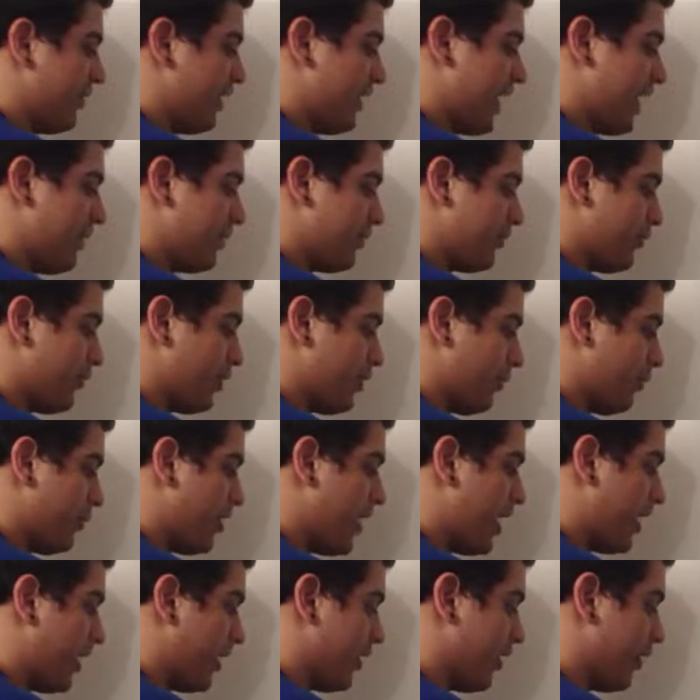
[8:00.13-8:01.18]
names for them. I'm
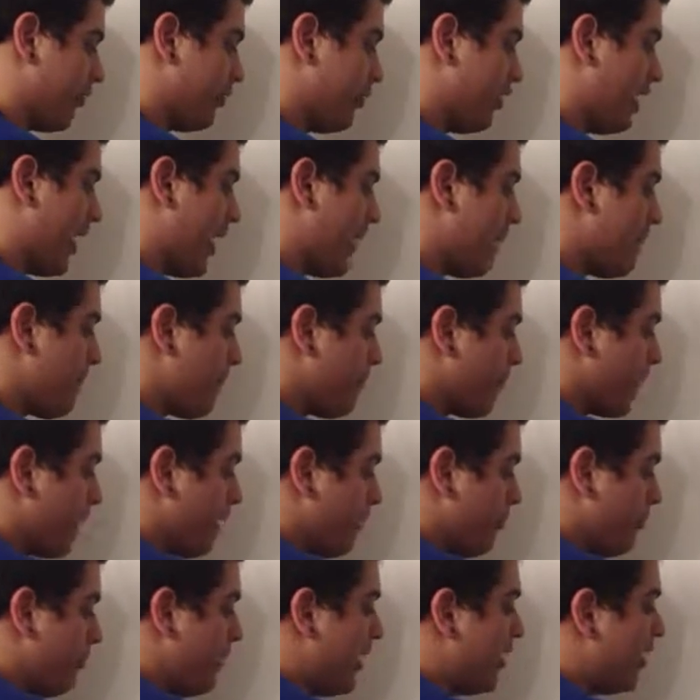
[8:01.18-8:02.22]
not going to do that.
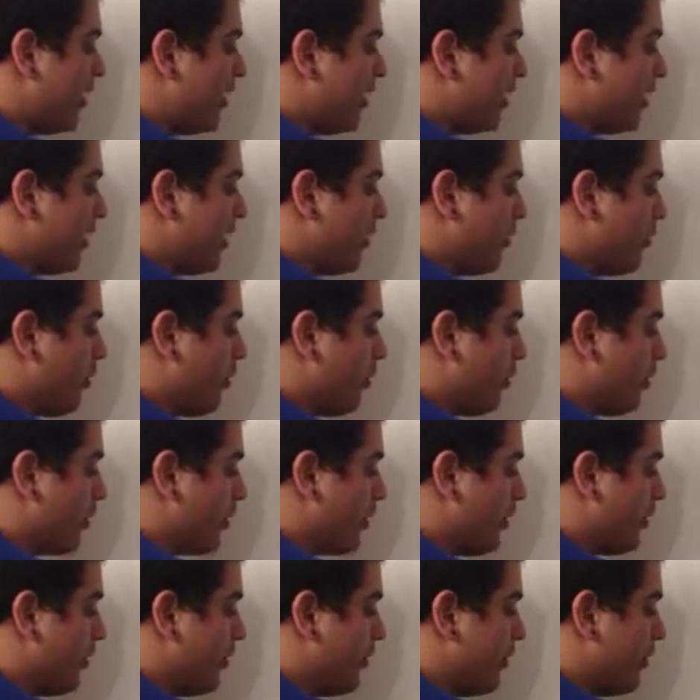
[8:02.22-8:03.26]
Basically, what we're
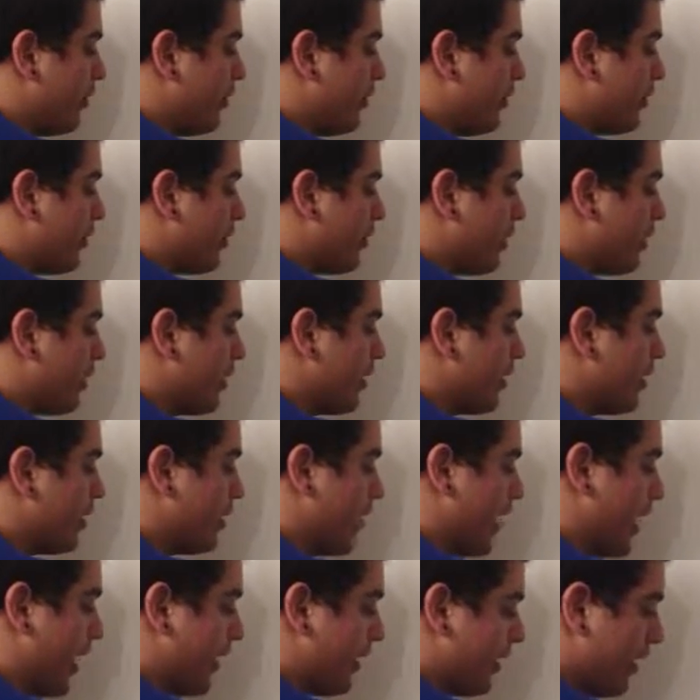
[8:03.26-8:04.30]
going to do is we're going to
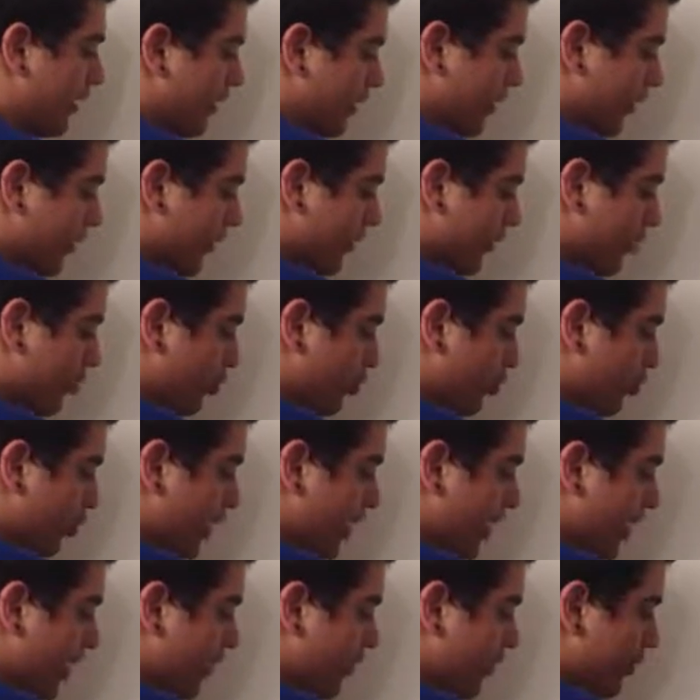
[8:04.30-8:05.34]
say that there is
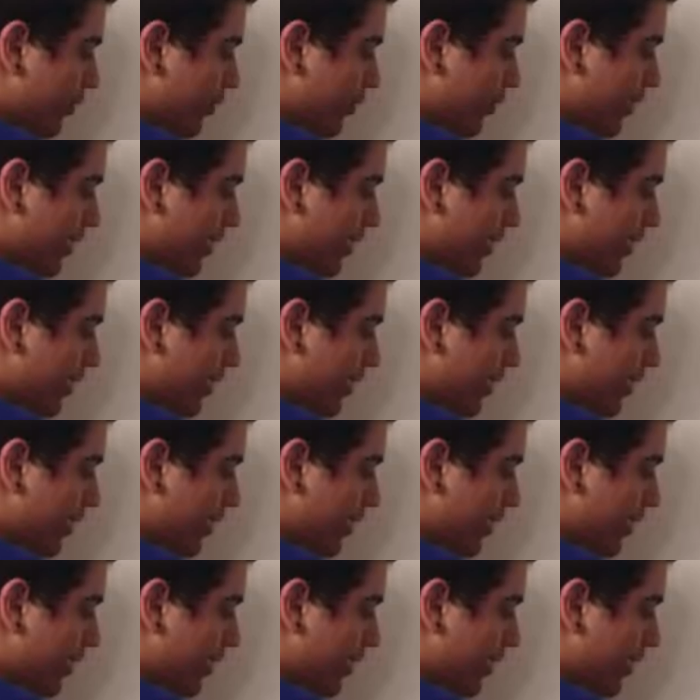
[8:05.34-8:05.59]
granules,